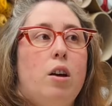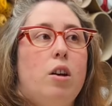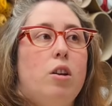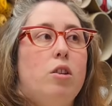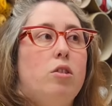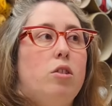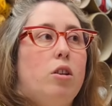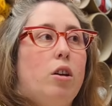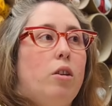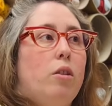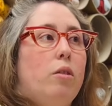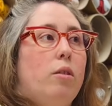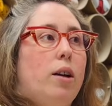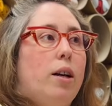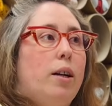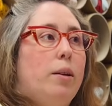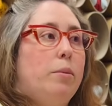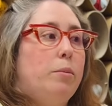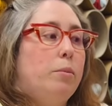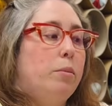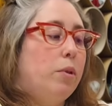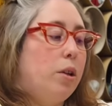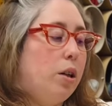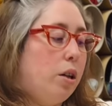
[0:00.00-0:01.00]
So
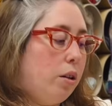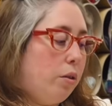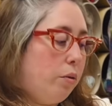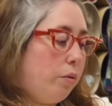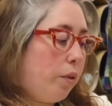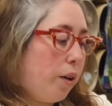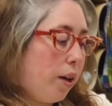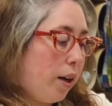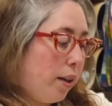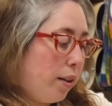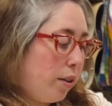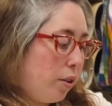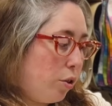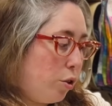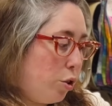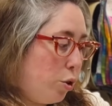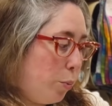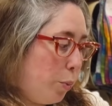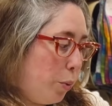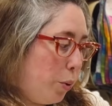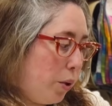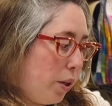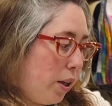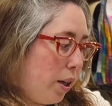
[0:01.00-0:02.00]
I'm going to find a
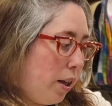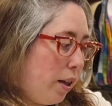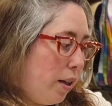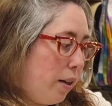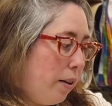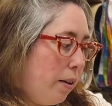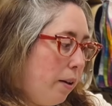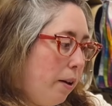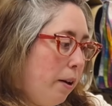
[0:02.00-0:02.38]
double knit